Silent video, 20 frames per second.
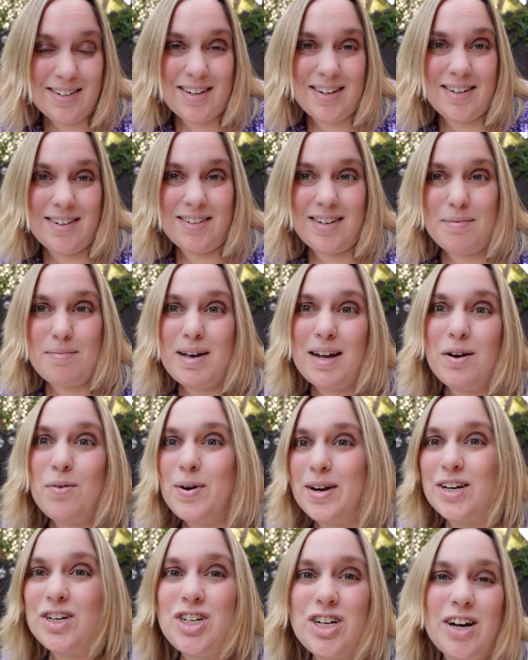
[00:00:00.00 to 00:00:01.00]
because I'm gonna
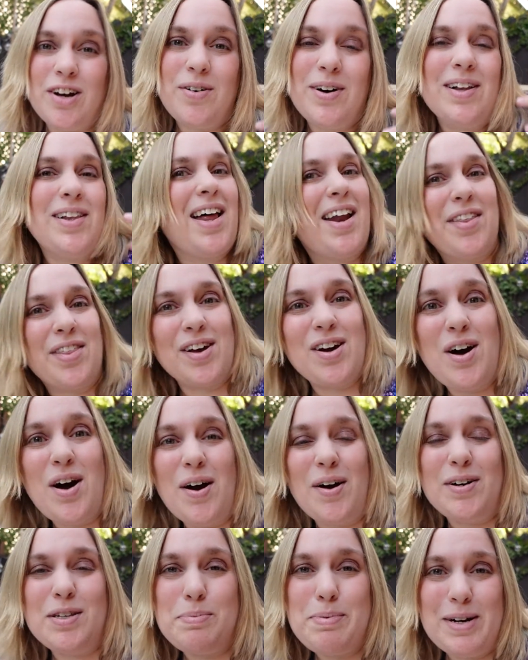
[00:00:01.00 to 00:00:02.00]
want to show a lot of the
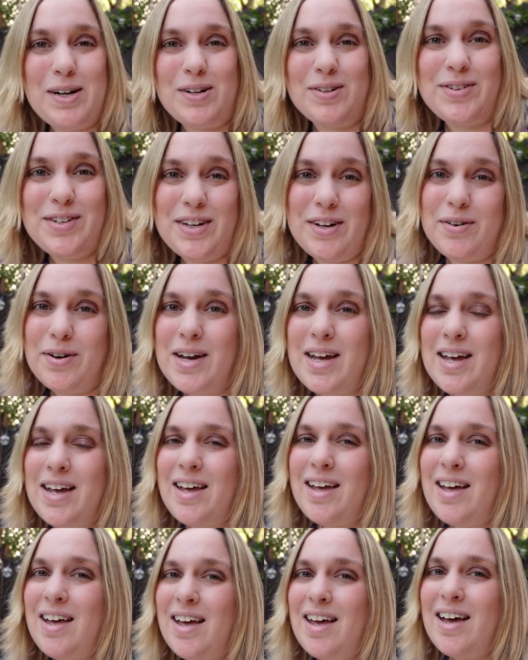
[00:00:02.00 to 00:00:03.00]
cards, but also
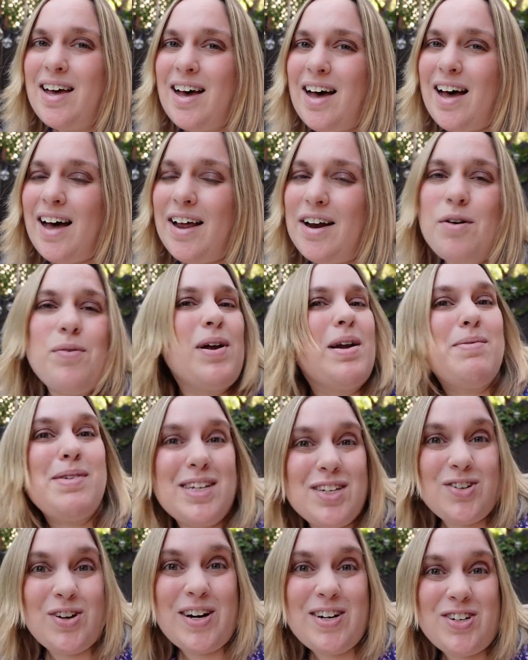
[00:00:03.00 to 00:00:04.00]
I don't want to be
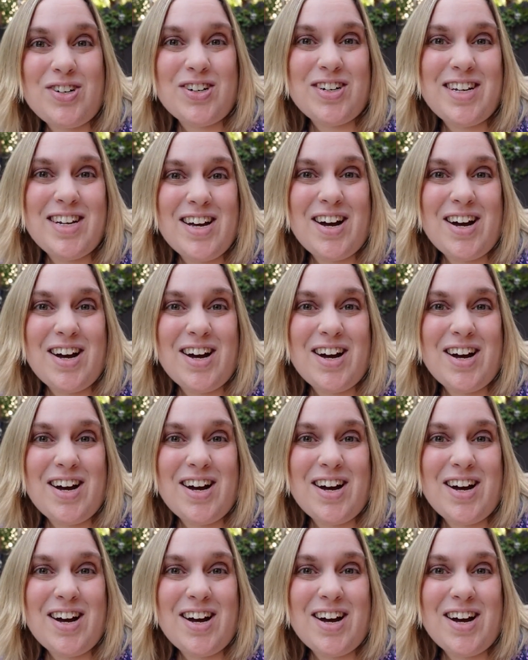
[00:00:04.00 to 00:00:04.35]
a stranger to